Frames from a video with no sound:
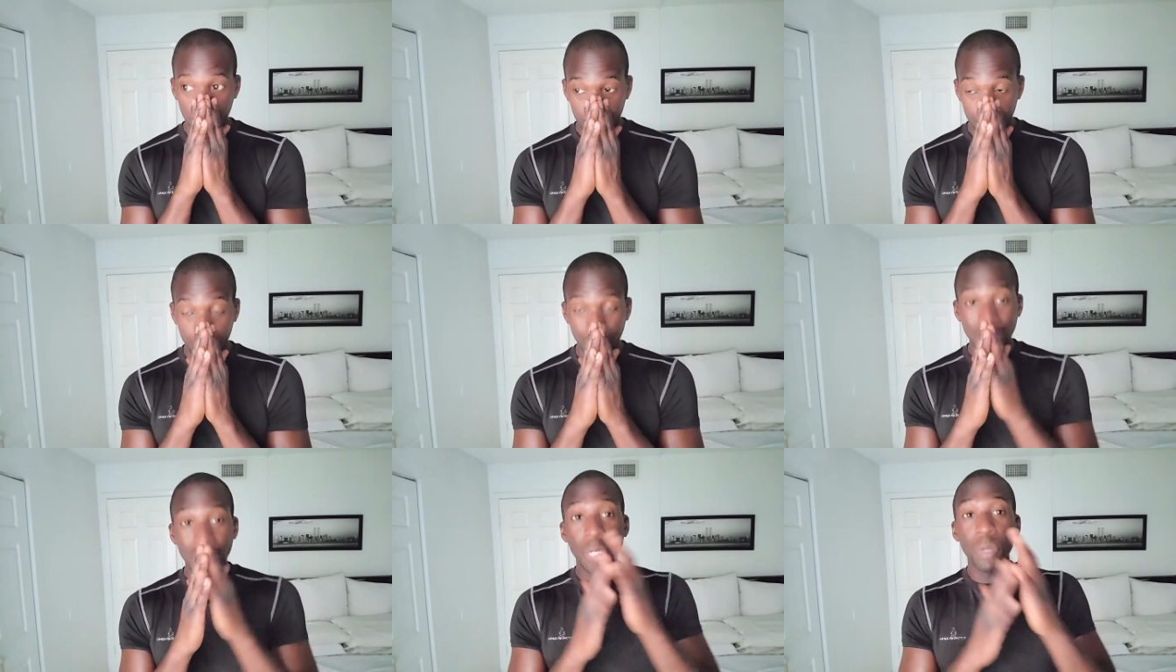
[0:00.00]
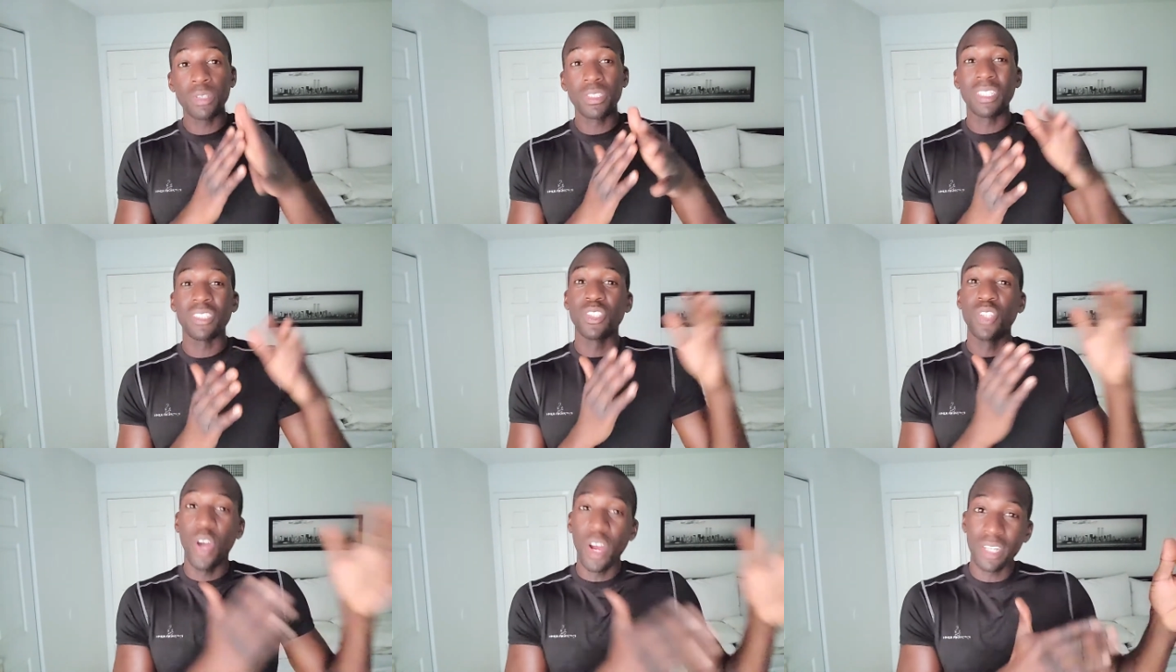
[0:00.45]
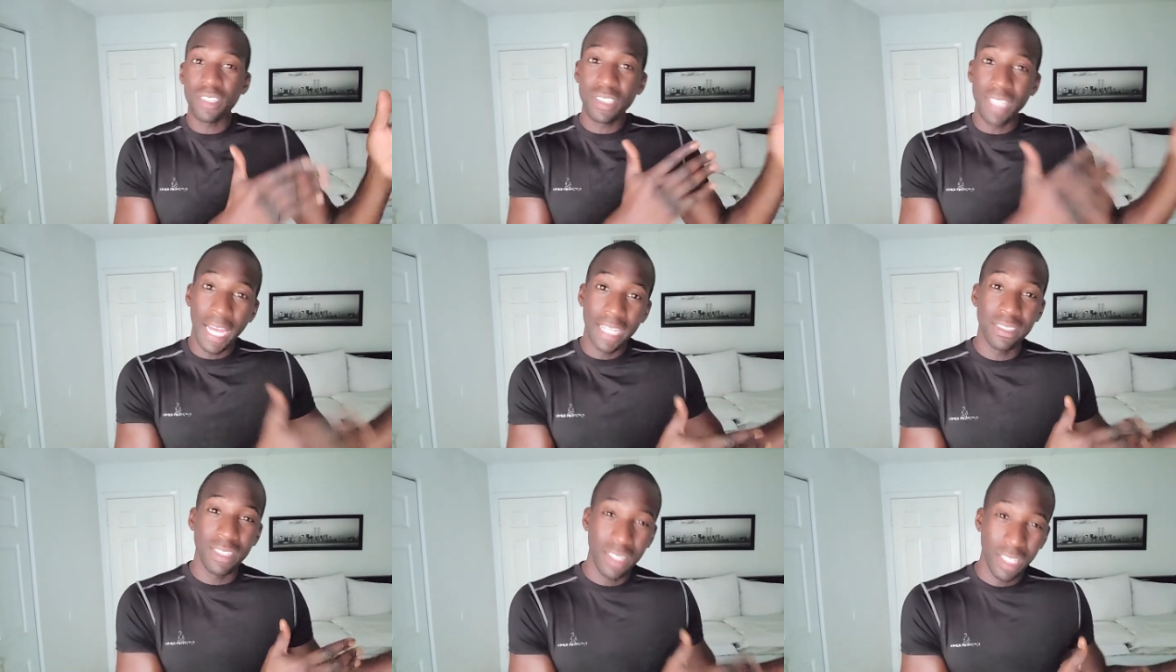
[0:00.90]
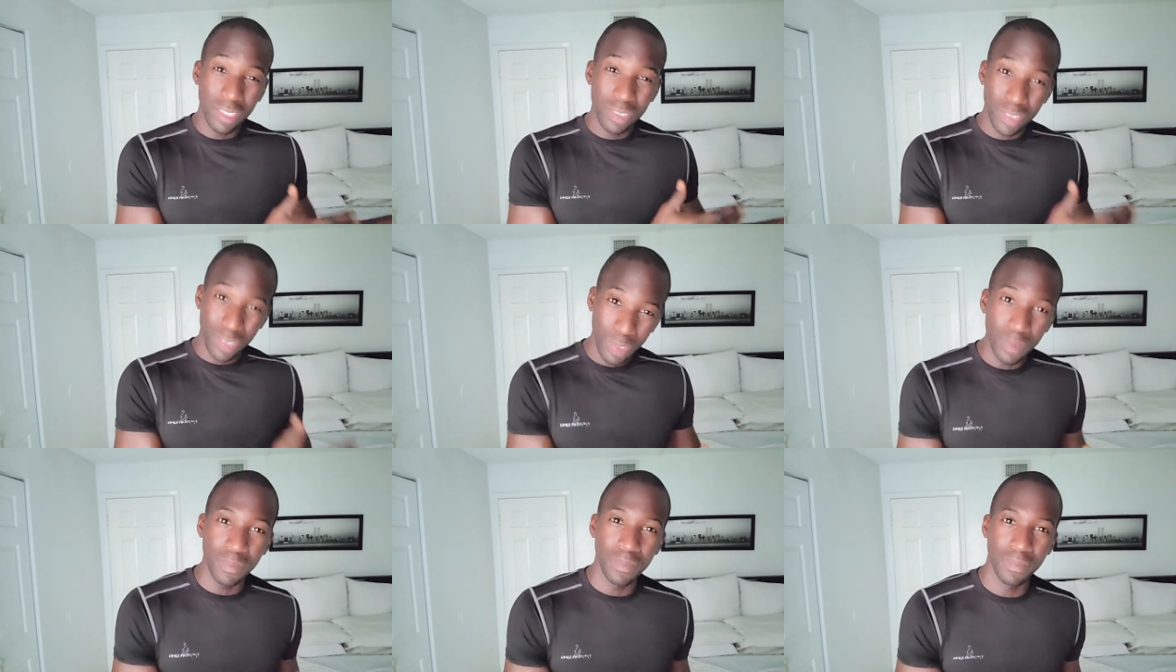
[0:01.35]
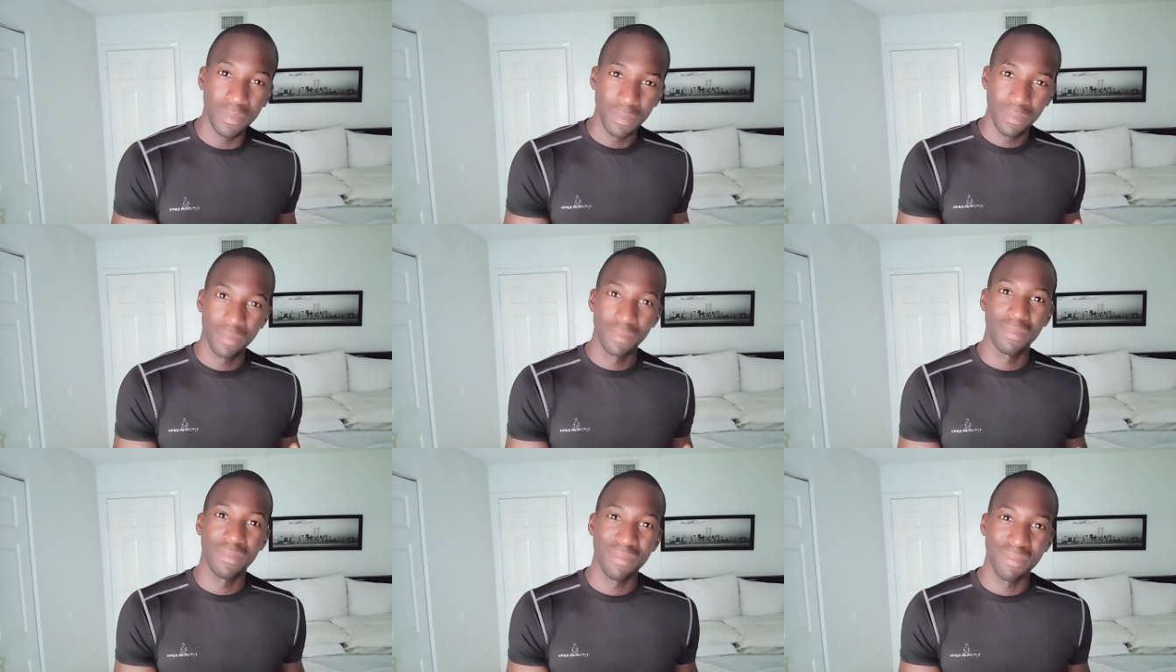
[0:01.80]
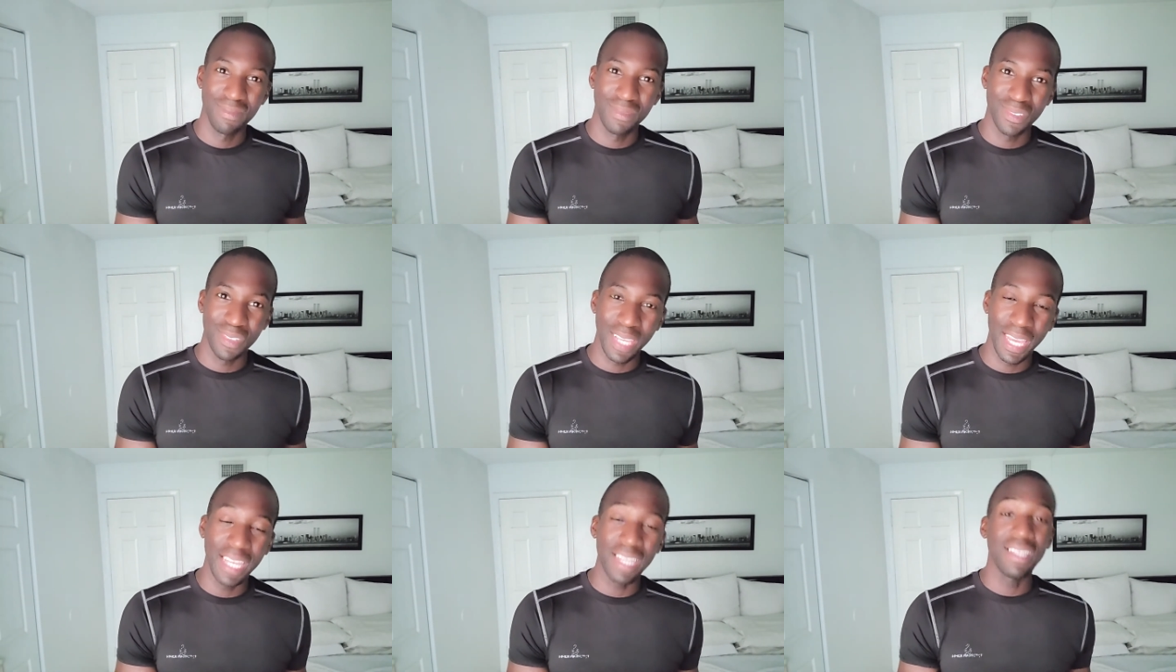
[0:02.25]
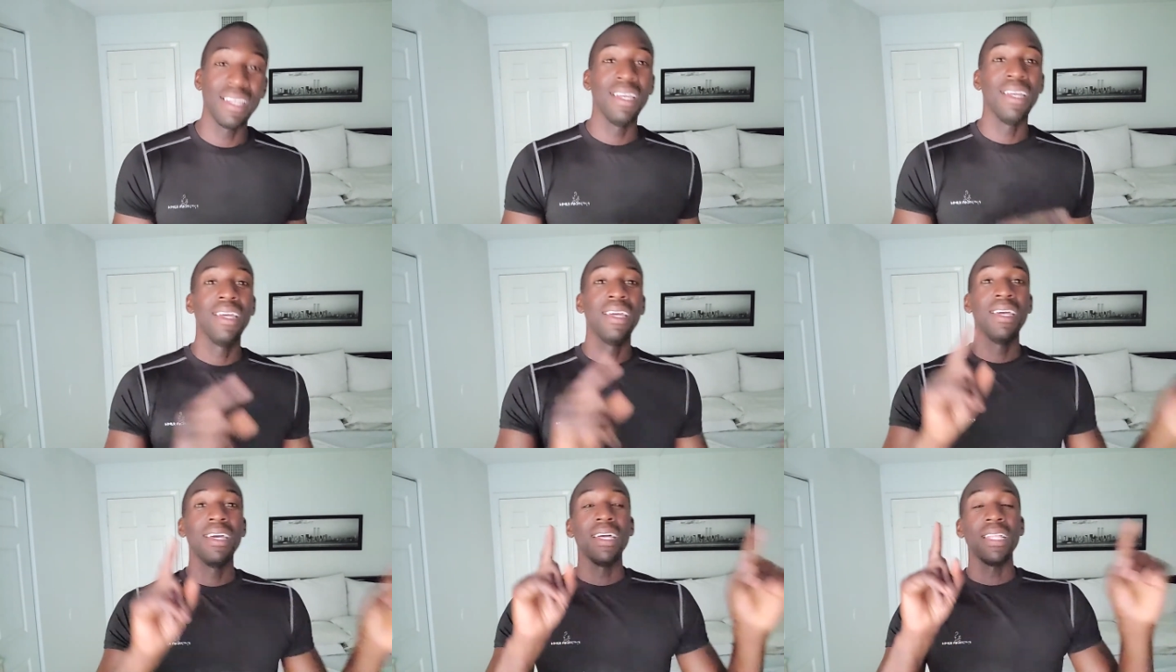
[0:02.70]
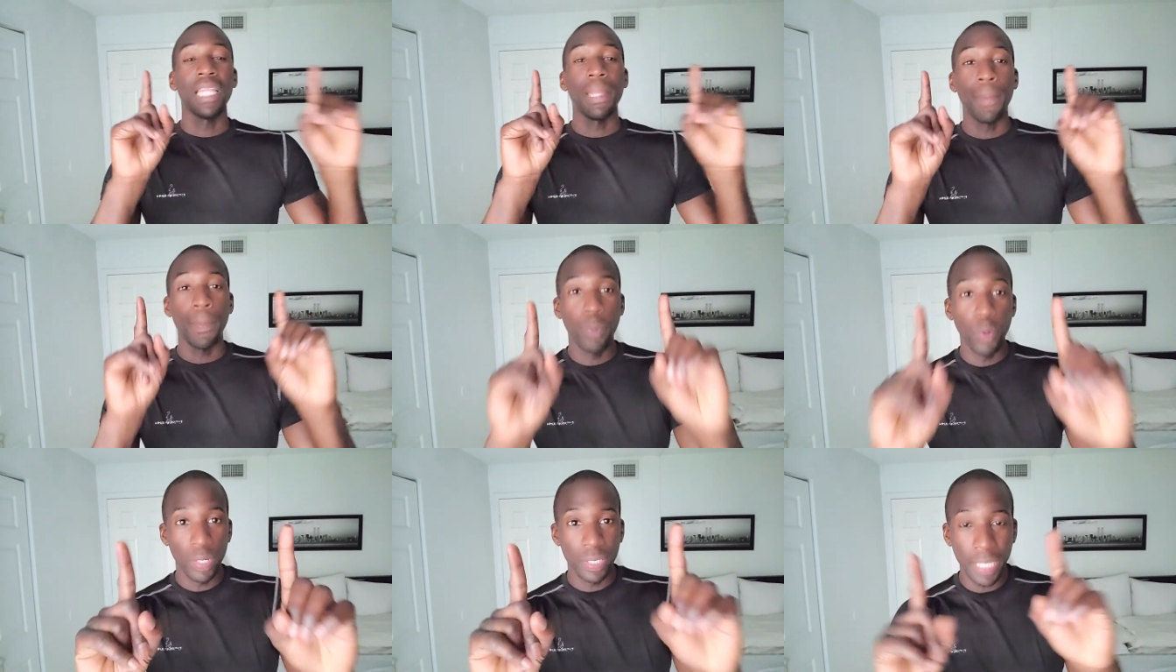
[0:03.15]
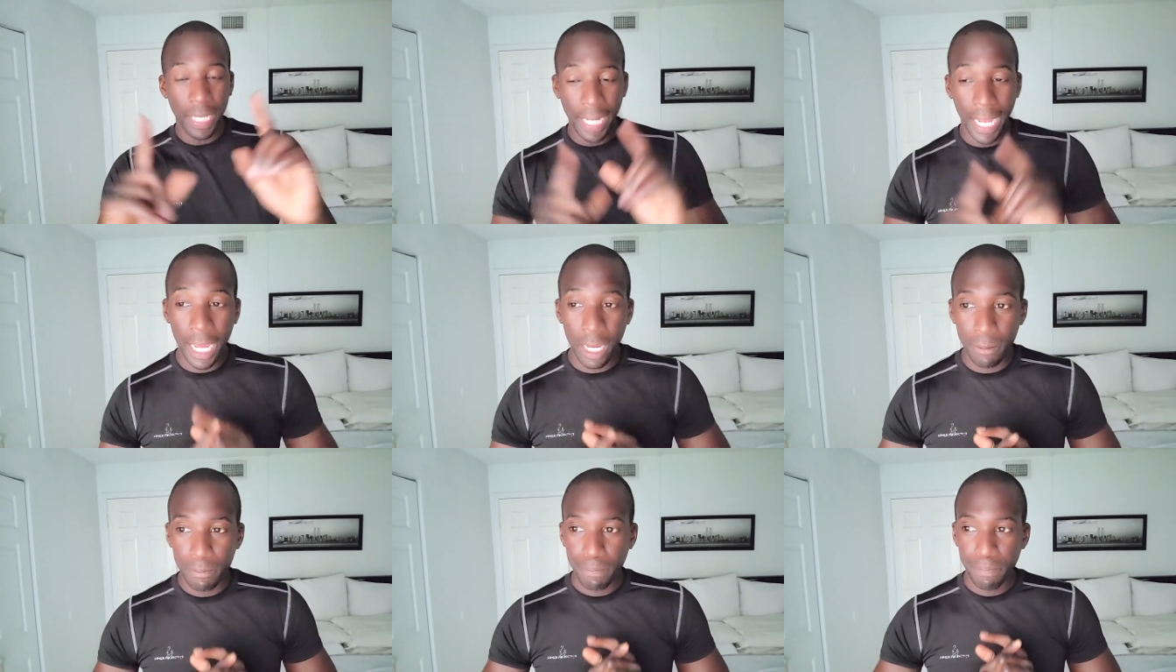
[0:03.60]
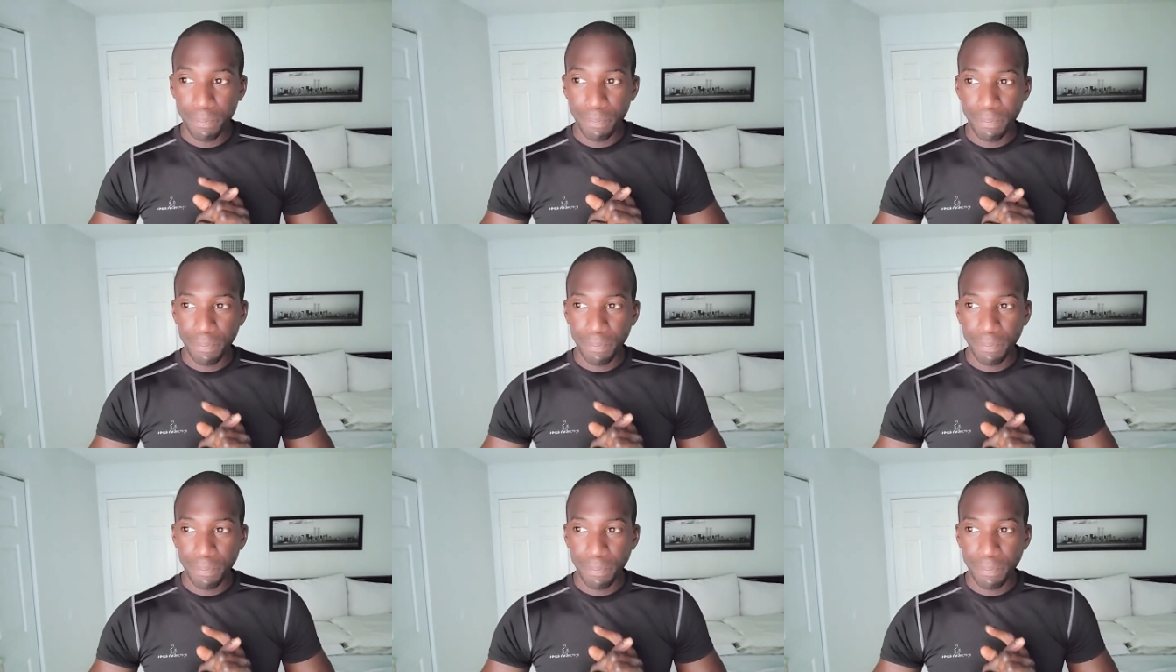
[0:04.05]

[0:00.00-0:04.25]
But there is a dark side to this too. Okay, let me point that out.